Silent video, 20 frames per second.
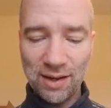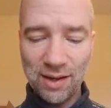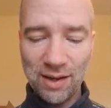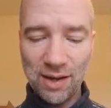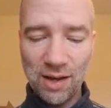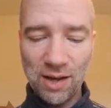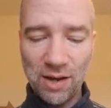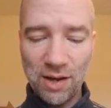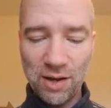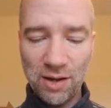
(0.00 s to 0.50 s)

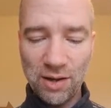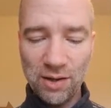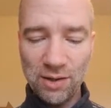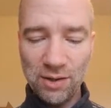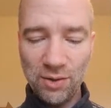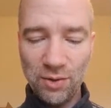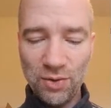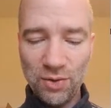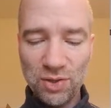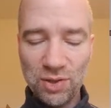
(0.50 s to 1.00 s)
are
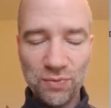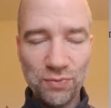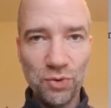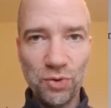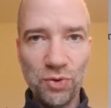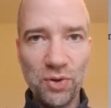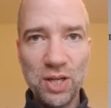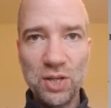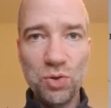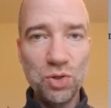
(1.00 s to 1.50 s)
used
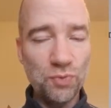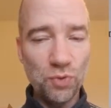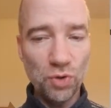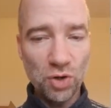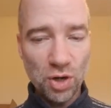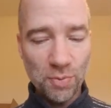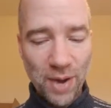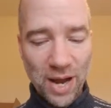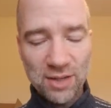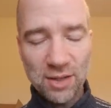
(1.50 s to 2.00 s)
for
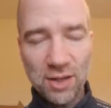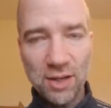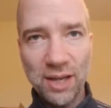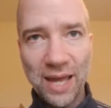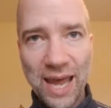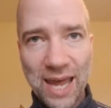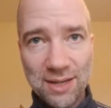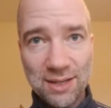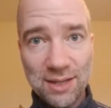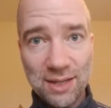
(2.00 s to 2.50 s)

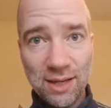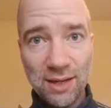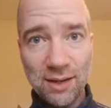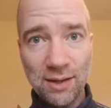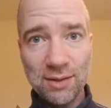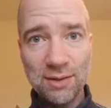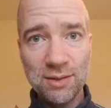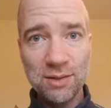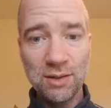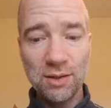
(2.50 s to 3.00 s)
grammatical
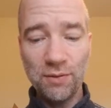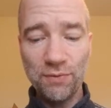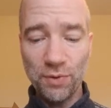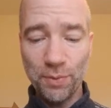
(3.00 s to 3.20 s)
endings,